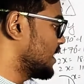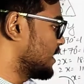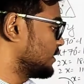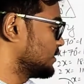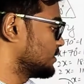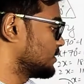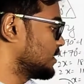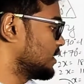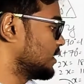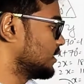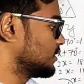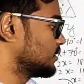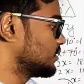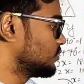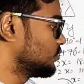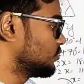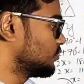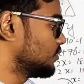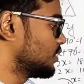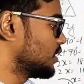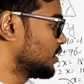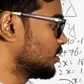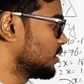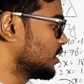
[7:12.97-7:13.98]
x, x
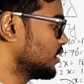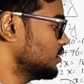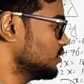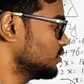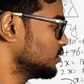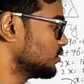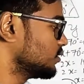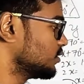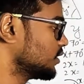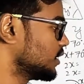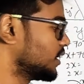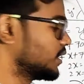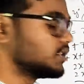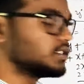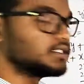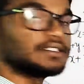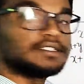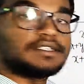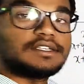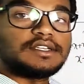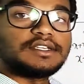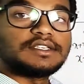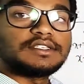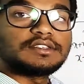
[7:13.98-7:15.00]
we can get.
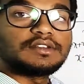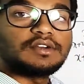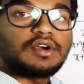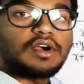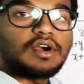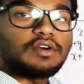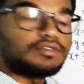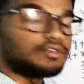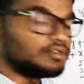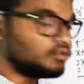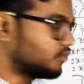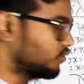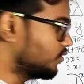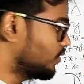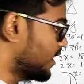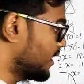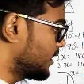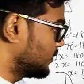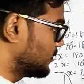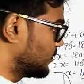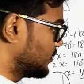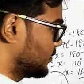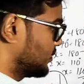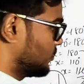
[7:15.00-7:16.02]
So how to
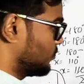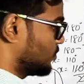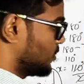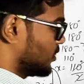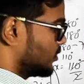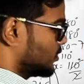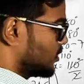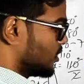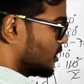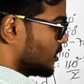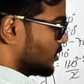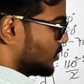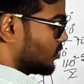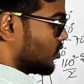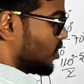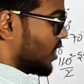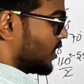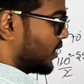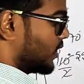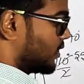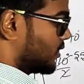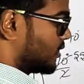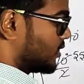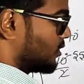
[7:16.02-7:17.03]
find this one? So angle